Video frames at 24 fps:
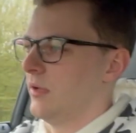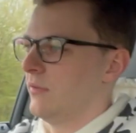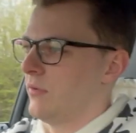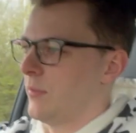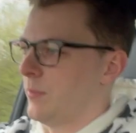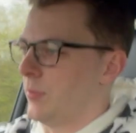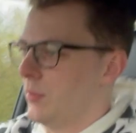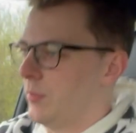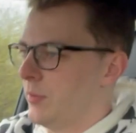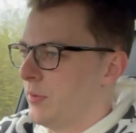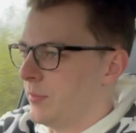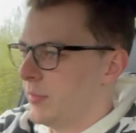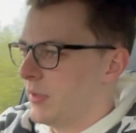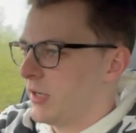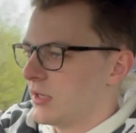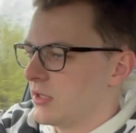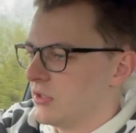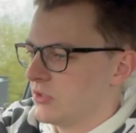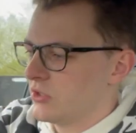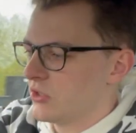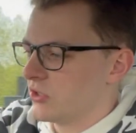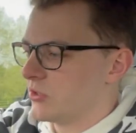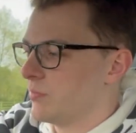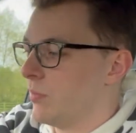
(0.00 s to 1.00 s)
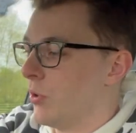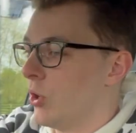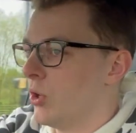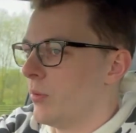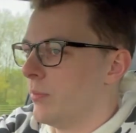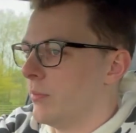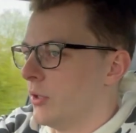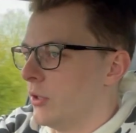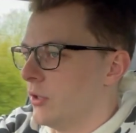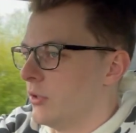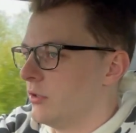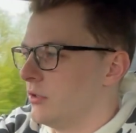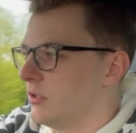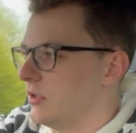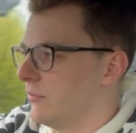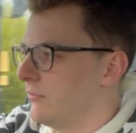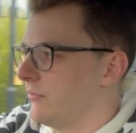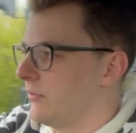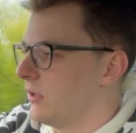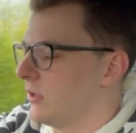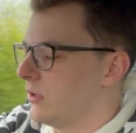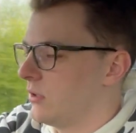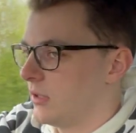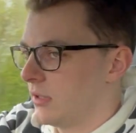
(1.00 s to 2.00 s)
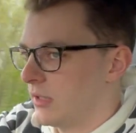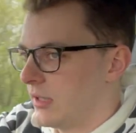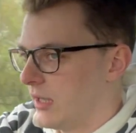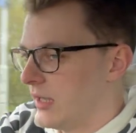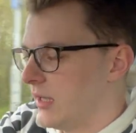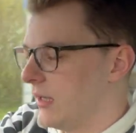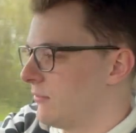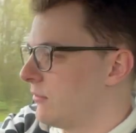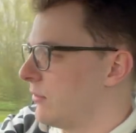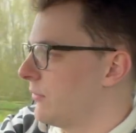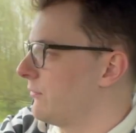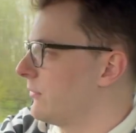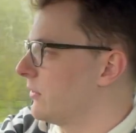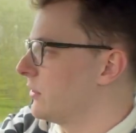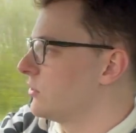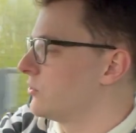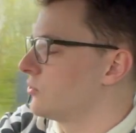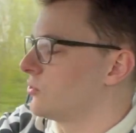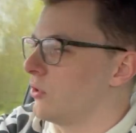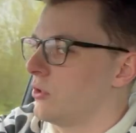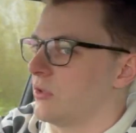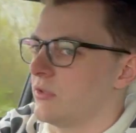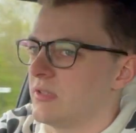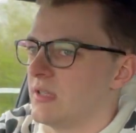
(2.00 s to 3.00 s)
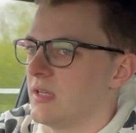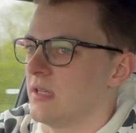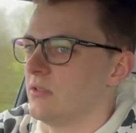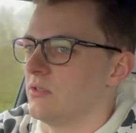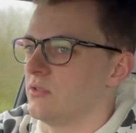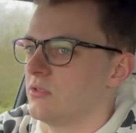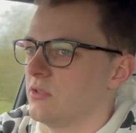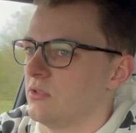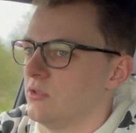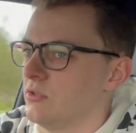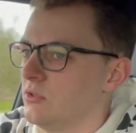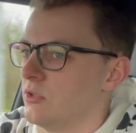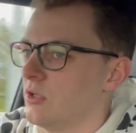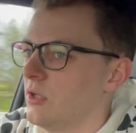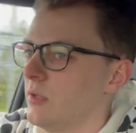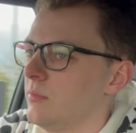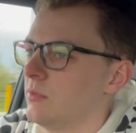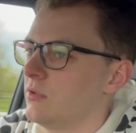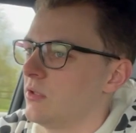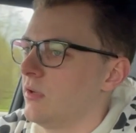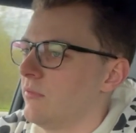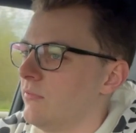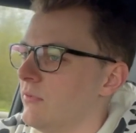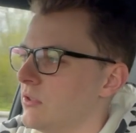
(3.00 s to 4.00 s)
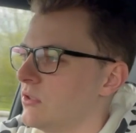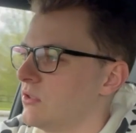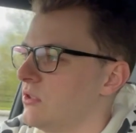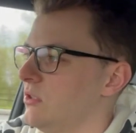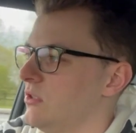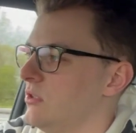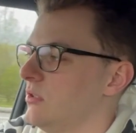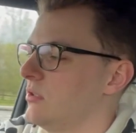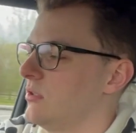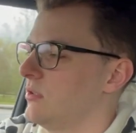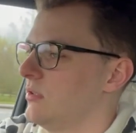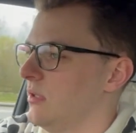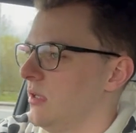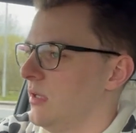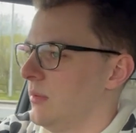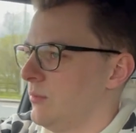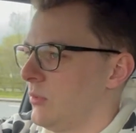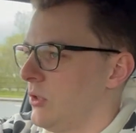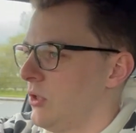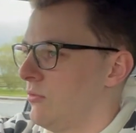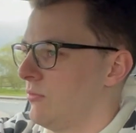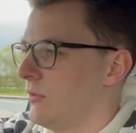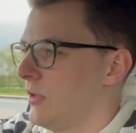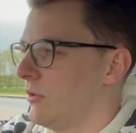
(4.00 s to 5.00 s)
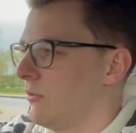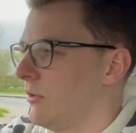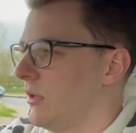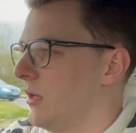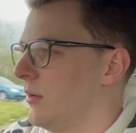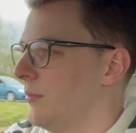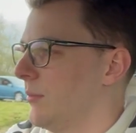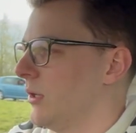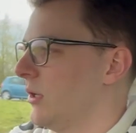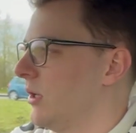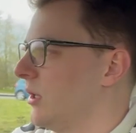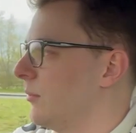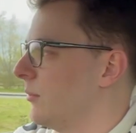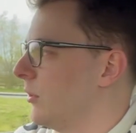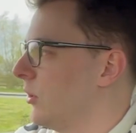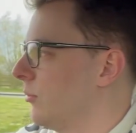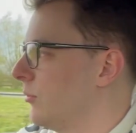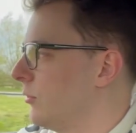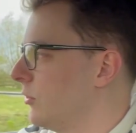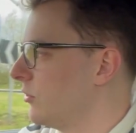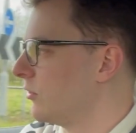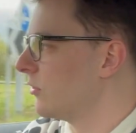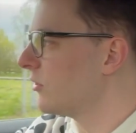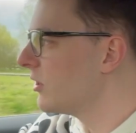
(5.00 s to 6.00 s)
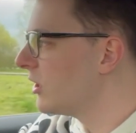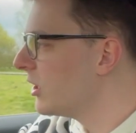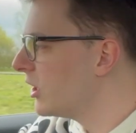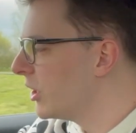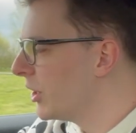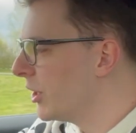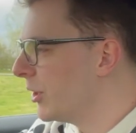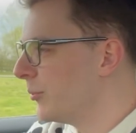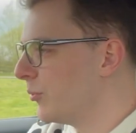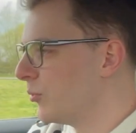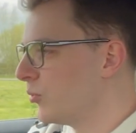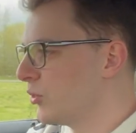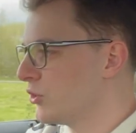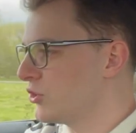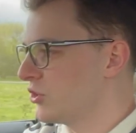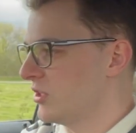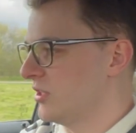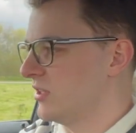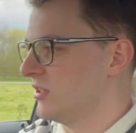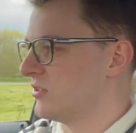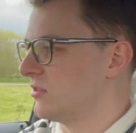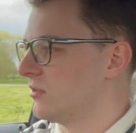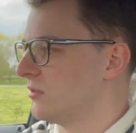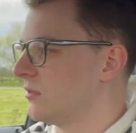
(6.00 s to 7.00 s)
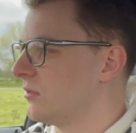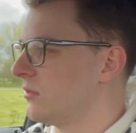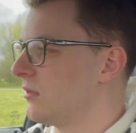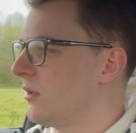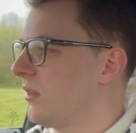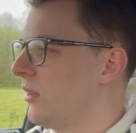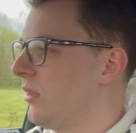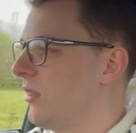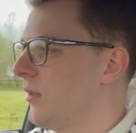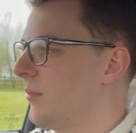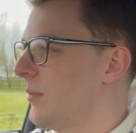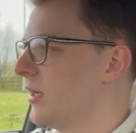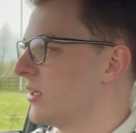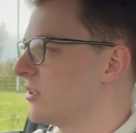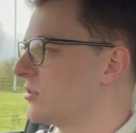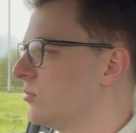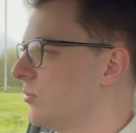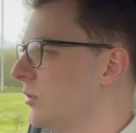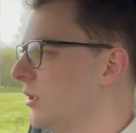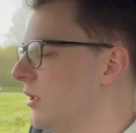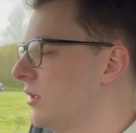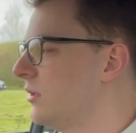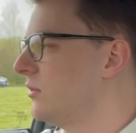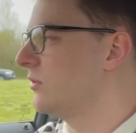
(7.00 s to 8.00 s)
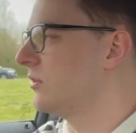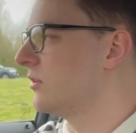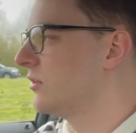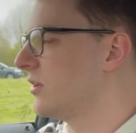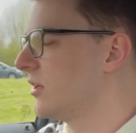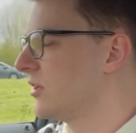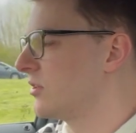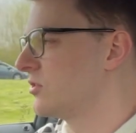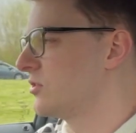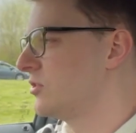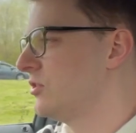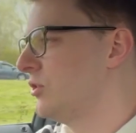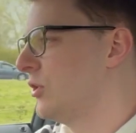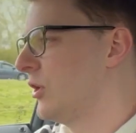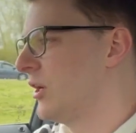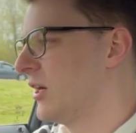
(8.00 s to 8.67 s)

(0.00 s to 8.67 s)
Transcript: if I pop it back into sport mode, you feel like everything sort of tensens up. So if I sit, I'm going around a roundabout at the moment, um, which isn't the best way to test your